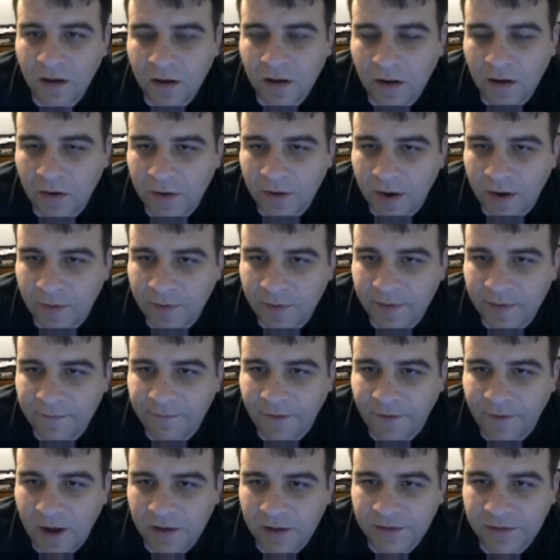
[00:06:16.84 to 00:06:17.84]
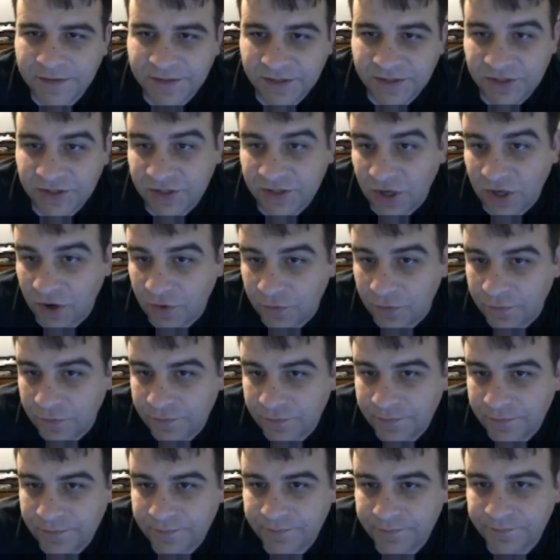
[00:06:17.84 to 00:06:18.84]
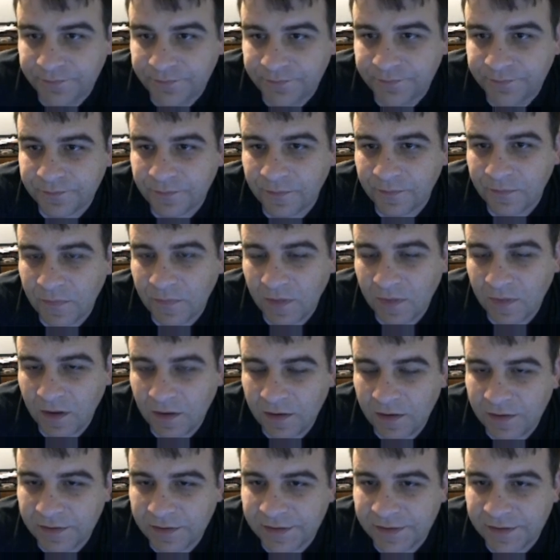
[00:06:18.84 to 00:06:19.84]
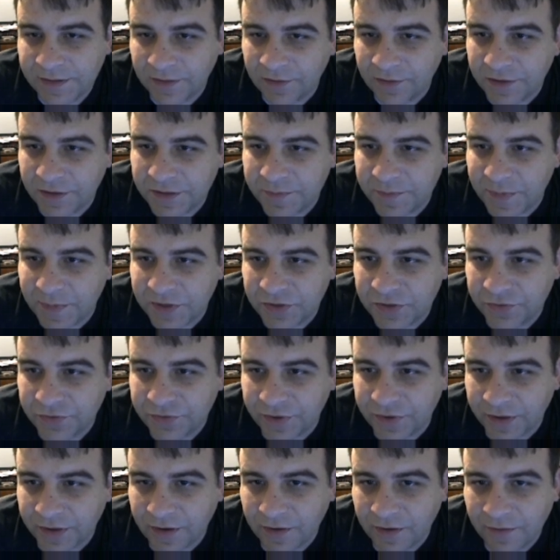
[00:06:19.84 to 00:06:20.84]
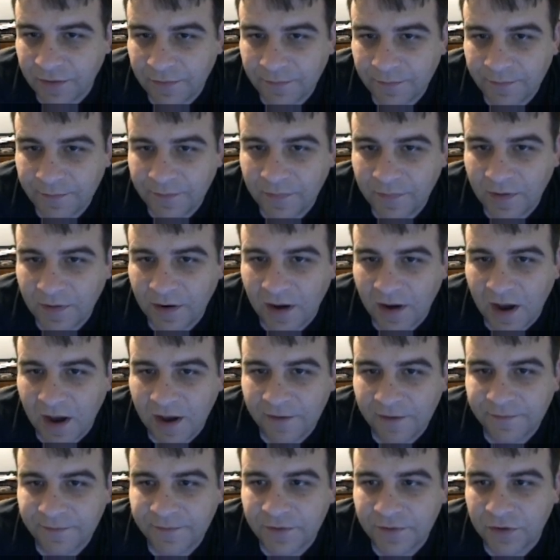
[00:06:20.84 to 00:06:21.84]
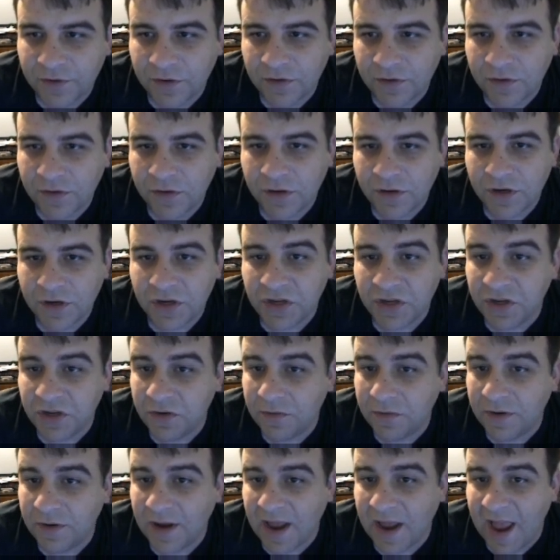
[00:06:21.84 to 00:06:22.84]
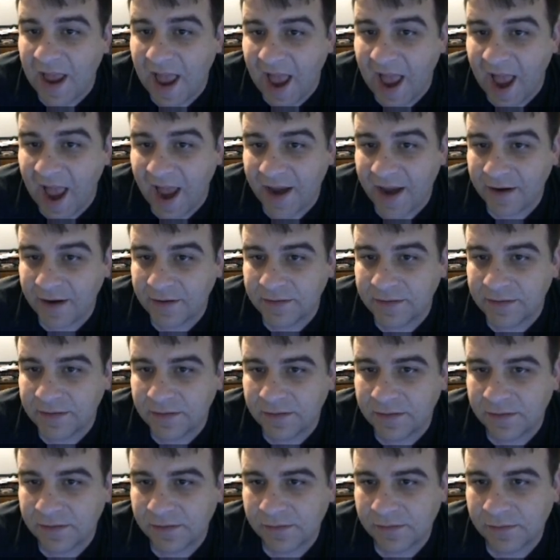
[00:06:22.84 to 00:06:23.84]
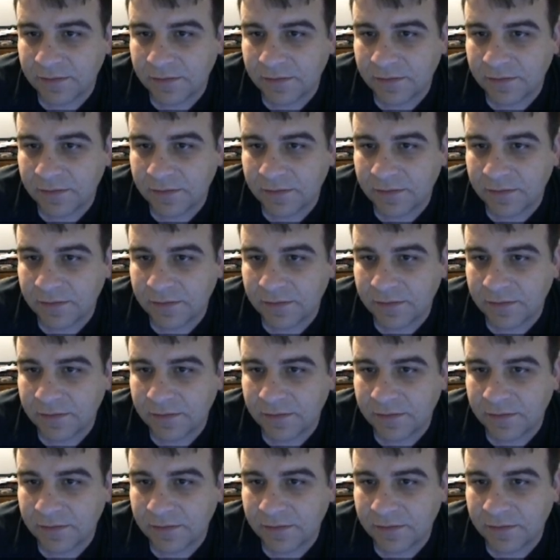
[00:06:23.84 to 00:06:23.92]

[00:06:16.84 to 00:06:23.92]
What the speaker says: Okay, we have Volus Stone. Accelerate special trigger. After unit acts.